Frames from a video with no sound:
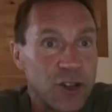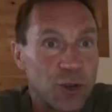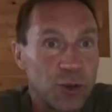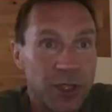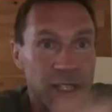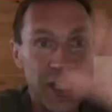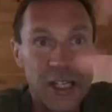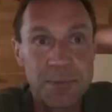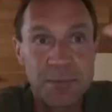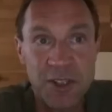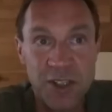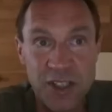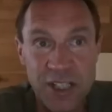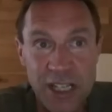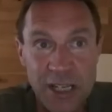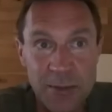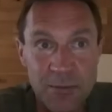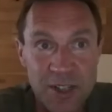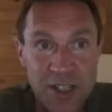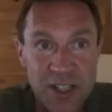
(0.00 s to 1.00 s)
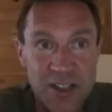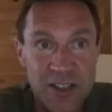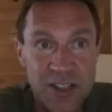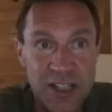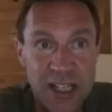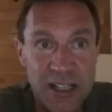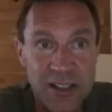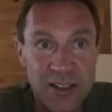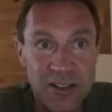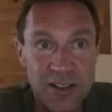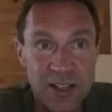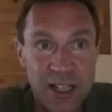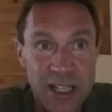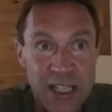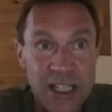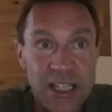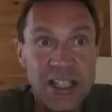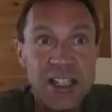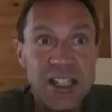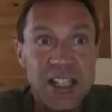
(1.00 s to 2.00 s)
So they keep the same distance.
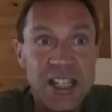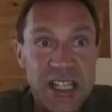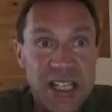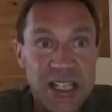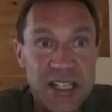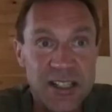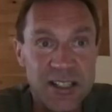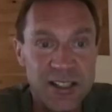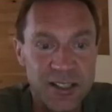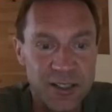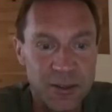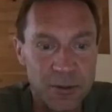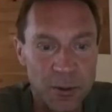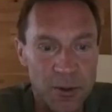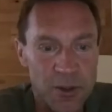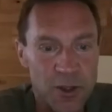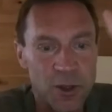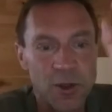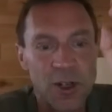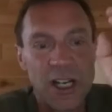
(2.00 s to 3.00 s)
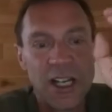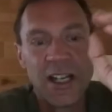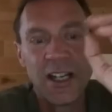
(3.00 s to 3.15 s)
He needs this. So